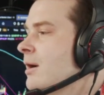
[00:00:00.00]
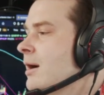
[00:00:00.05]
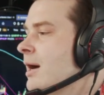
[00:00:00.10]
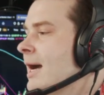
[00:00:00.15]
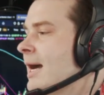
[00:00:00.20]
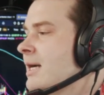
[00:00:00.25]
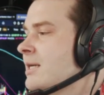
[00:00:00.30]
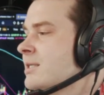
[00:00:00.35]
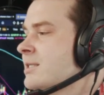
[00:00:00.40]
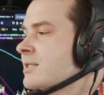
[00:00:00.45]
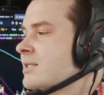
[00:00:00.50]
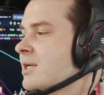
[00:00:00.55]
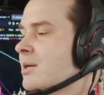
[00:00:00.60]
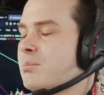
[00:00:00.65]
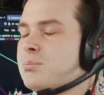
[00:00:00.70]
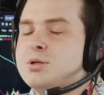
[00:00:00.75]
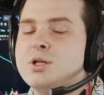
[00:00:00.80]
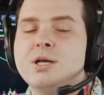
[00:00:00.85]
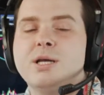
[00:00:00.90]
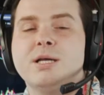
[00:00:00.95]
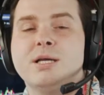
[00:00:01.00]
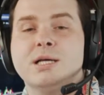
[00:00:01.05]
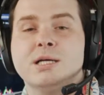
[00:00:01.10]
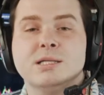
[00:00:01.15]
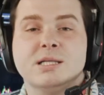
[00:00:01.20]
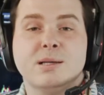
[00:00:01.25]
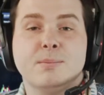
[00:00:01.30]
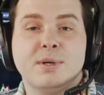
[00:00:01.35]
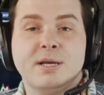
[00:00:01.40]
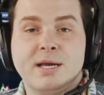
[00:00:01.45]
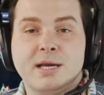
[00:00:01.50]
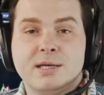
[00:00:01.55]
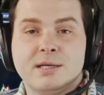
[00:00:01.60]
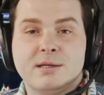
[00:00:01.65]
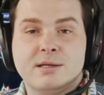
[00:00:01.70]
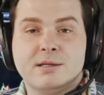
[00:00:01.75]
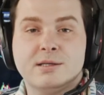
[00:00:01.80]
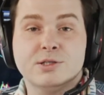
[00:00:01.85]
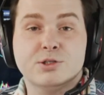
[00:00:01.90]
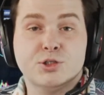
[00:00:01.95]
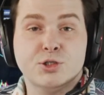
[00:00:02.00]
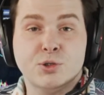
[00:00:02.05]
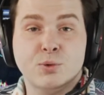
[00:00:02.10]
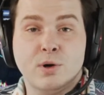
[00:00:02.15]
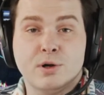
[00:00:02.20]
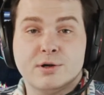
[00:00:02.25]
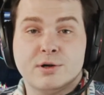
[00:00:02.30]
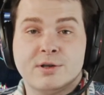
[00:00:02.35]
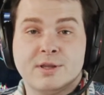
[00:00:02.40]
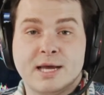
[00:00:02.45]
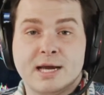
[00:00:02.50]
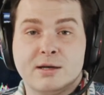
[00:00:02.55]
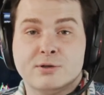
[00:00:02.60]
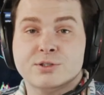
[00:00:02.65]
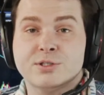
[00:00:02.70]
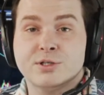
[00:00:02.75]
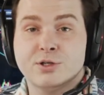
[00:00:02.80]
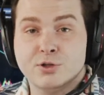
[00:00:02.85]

has completely eliminated the $200,000